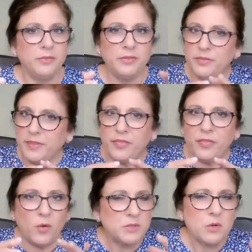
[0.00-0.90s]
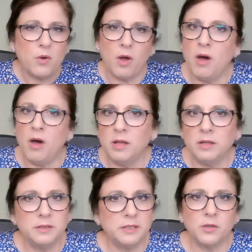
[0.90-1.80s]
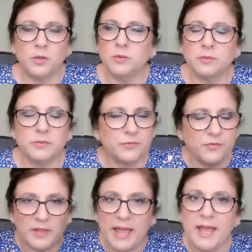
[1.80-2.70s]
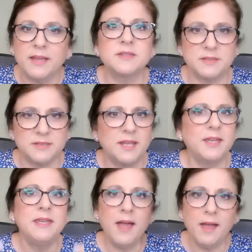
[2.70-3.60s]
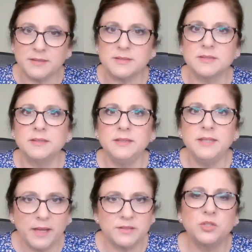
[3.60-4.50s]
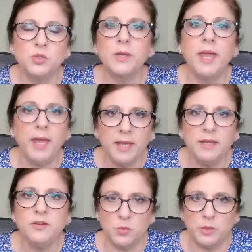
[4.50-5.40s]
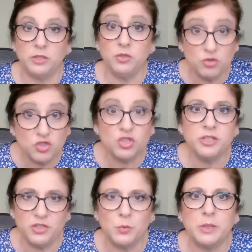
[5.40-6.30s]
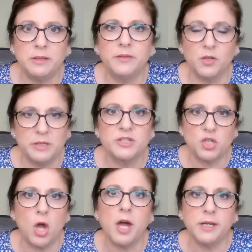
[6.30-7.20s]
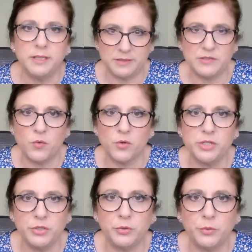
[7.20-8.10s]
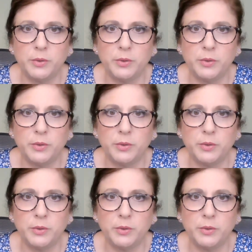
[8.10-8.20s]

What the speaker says: then those are all, flags that say, yes, yes, you can do it. You should do it. There is an audience for you.